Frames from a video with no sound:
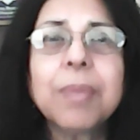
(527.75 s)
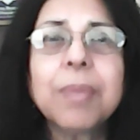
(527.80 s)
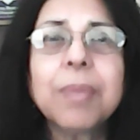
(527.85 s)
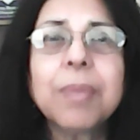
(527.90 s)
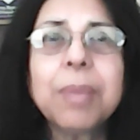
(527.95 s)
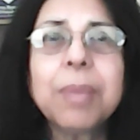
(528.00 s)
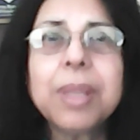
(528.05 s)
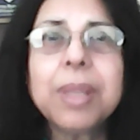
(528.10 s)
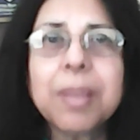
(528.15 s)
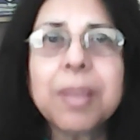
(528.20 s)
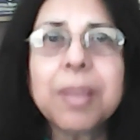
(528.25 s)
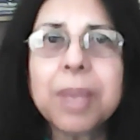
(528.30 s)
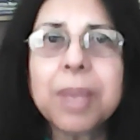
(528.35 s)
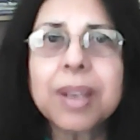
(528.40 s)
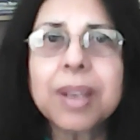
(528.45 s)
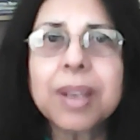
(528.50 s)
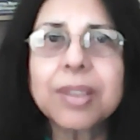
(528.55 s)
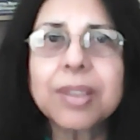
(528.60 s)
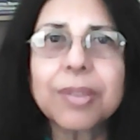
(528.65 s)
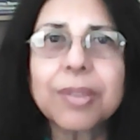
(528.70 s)
Maybe they
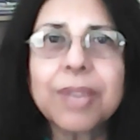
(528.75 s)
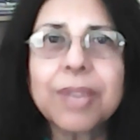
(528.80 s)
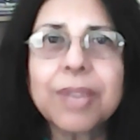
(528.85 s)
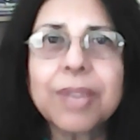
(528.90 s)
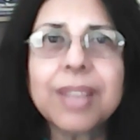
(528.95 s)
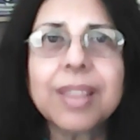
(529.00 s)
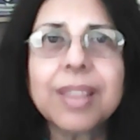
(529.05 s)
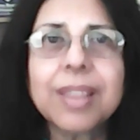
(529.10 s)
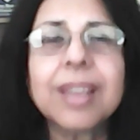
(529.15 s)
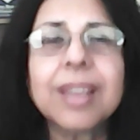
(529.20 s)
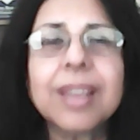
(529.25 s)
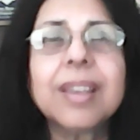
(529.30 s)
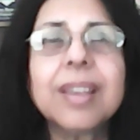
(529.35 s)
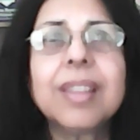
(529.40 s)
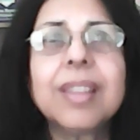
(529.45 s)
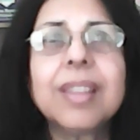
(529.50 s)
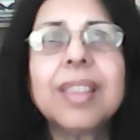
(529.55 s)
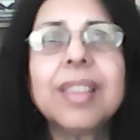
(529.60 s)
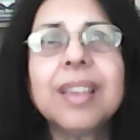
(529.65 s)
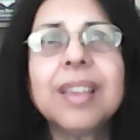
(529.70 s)
make us rethink
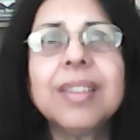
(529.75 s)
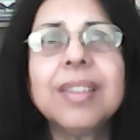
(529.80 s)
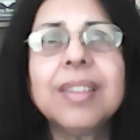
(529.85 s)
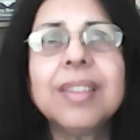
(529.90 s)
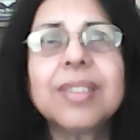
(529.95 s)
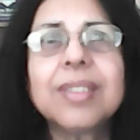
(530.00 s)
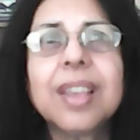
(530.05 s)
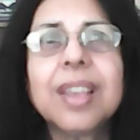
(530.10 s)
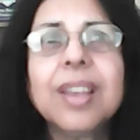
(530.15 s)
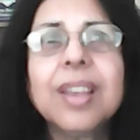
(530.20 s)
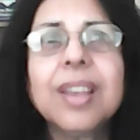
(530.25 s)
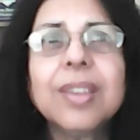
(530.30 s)
things.